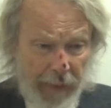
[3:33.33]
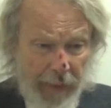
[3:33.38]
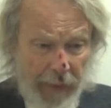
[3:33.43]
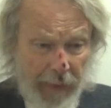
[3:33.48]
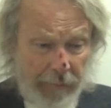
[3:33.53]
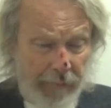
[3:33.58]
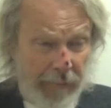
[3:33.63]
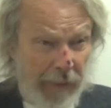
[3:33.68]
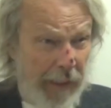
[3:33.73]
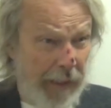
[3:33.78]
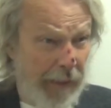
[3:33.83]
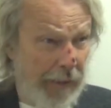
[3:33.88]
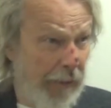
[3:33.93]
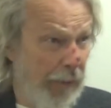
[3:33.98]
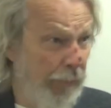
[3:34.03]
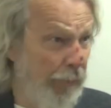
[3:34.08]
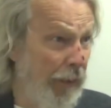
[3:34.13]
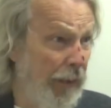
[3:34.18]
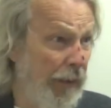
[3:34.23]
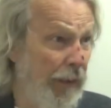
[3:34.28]
I'm not
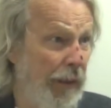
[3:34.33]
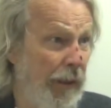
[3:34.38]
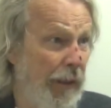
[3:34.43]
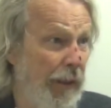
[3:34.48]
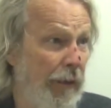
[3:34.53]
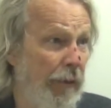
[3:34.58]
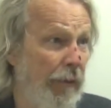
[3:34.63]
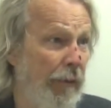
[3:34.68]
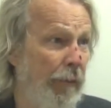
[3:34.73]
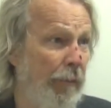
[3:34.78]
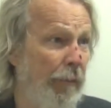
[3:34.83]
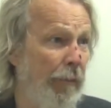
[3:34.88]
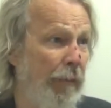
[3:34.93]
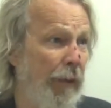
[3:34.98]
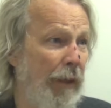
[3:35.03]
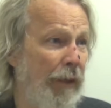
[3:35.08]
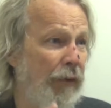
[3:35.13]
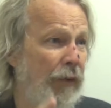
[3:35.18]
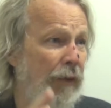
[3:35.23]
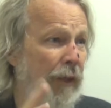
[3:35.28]
expecting to hear a
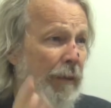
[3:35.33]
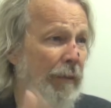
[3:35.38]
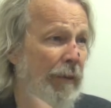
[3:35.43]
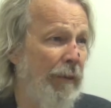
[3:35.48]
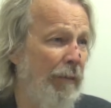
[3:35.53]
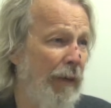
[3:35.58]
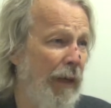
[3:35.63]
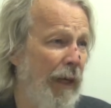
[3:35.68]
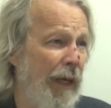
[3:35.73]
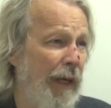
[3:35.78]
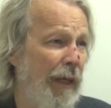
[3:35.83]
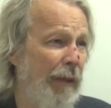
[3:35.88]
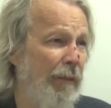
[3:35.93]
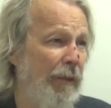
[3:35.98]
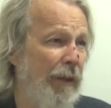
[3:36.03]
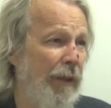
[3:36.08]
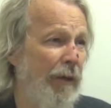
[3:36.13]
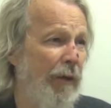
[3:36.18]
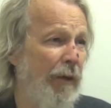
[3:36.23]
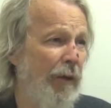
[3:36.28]
bus coming behind
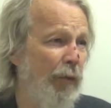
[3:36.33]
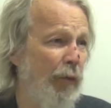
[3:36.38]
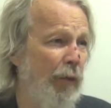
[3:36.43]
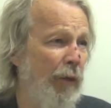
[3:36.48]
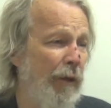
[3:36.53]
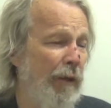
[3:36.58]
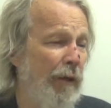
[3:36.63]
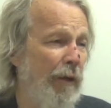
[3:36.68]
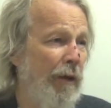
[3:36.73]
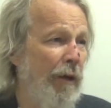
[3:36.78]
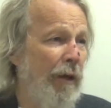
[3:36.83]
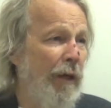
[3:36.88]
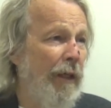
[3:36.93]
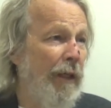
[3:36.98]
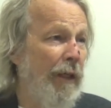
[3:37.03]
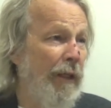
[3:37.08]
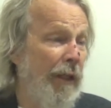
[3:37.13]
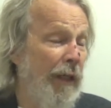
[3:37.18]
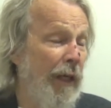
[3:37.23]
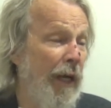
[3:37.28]
me on Woodlawn,
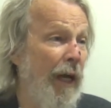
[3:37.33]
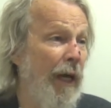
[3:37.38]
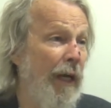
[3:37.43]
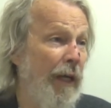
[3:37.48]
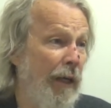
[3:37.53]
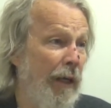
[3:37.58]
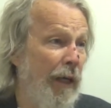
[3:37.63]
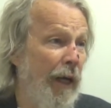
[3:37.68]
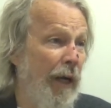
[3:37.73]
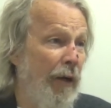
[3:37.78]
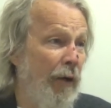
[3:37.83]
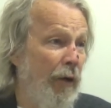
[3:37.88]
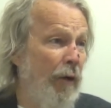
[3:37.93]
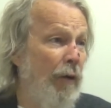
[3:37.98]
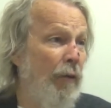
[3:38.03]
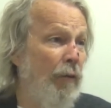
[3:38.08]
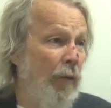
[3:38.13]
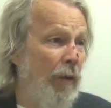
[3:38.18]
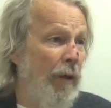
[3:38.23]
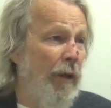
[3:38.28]
and then I, I
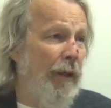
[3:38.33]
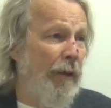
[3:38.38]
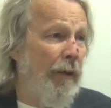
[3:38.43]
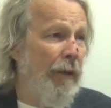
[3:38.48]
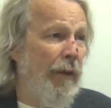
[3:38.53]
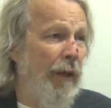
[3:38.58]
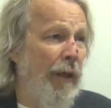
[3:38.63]
heard one.